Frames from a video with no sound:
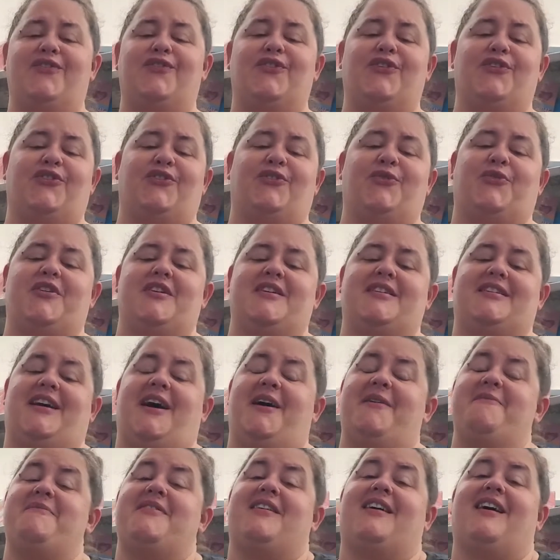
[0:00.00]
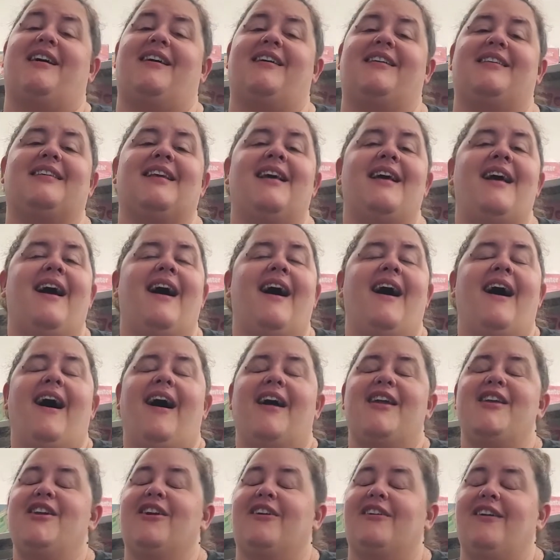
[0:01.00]
for story time because
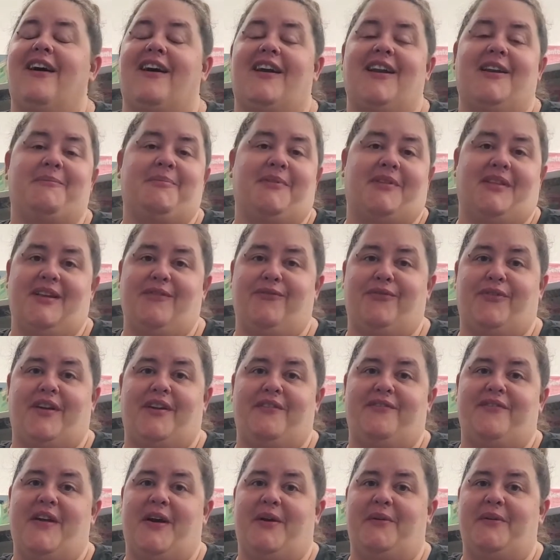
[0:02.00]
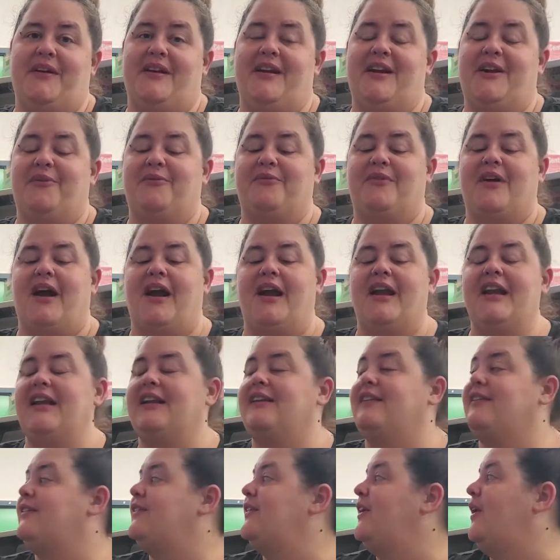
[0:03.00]
you're not going to believe what I found in here, right?
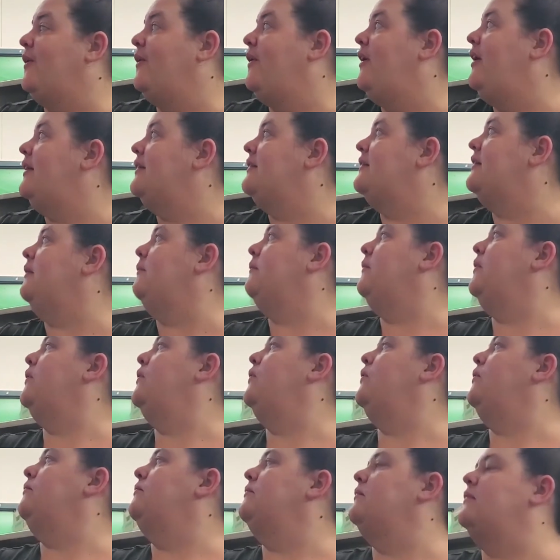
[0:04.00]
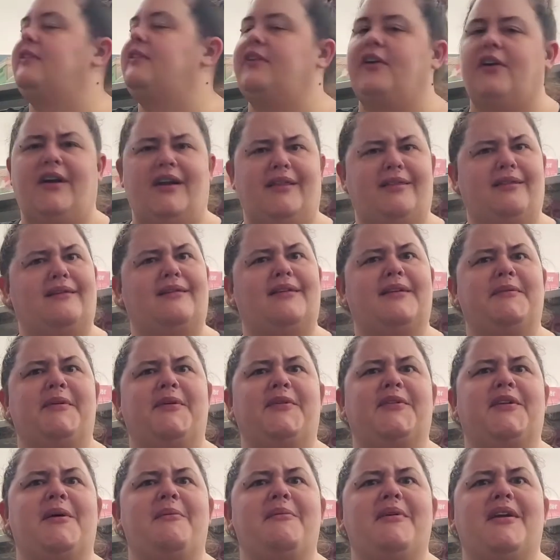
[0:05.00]
It's so awesome. Oh, sorry. I thought somebody
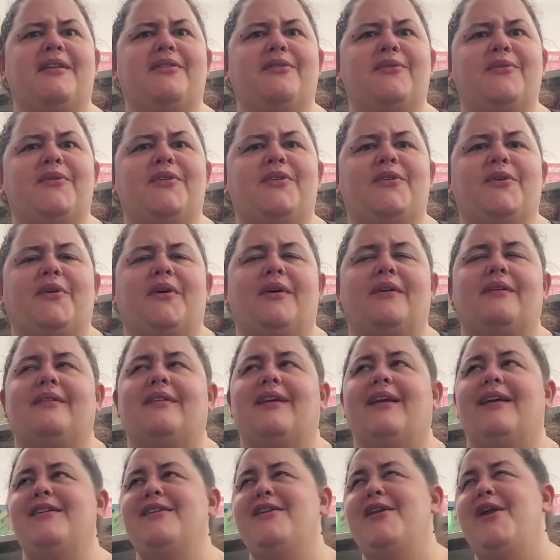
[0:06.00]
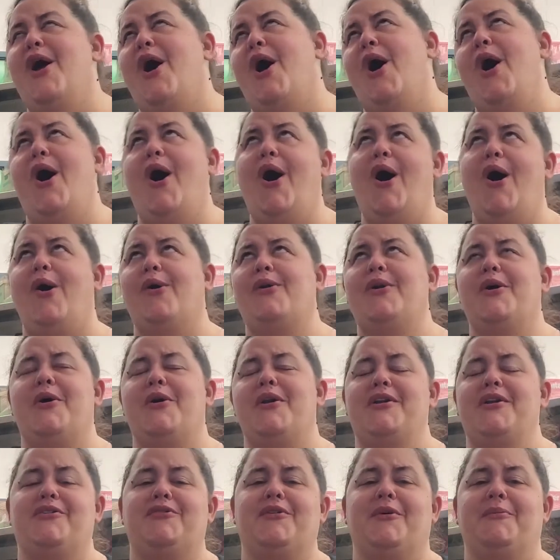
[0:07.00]
was coming in through the door. I was like, no, don't
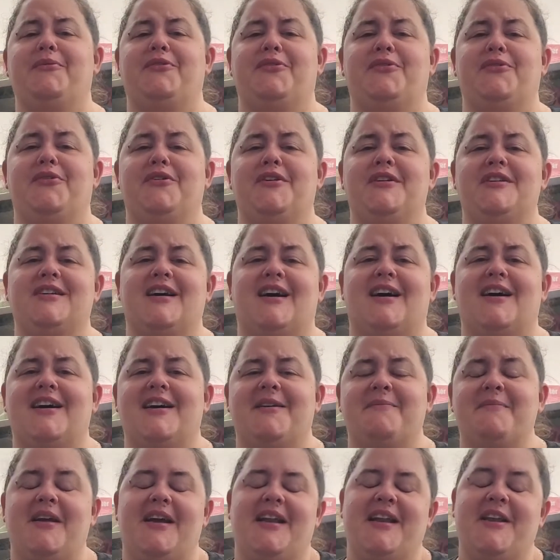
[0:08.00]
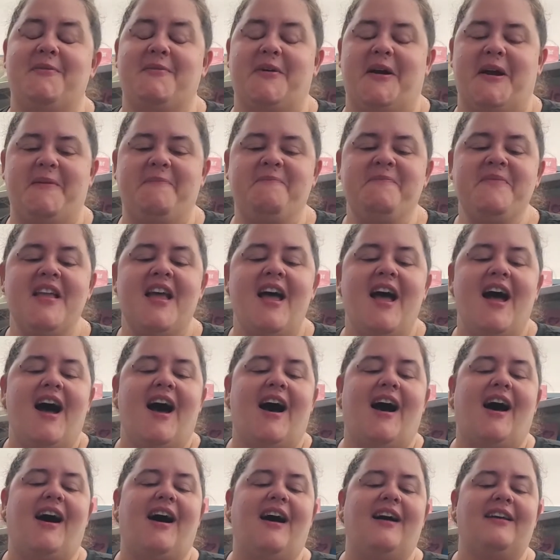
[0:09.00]
interrupt story time. Anyway,
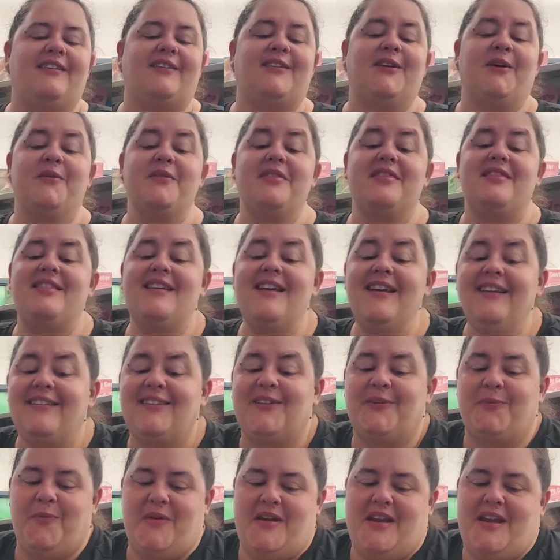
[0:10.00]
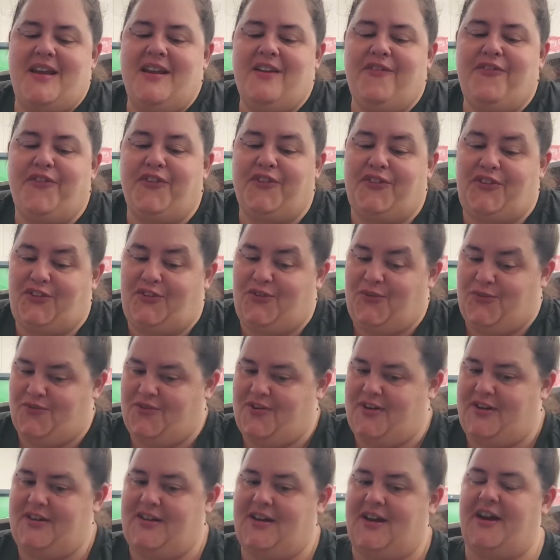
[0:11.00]
so this week for
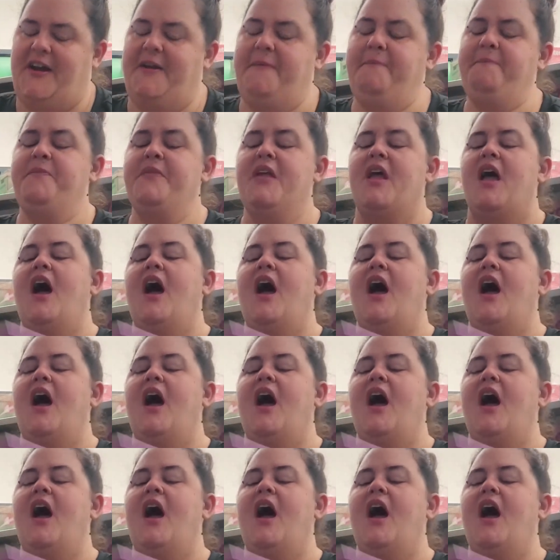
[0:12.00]
story time,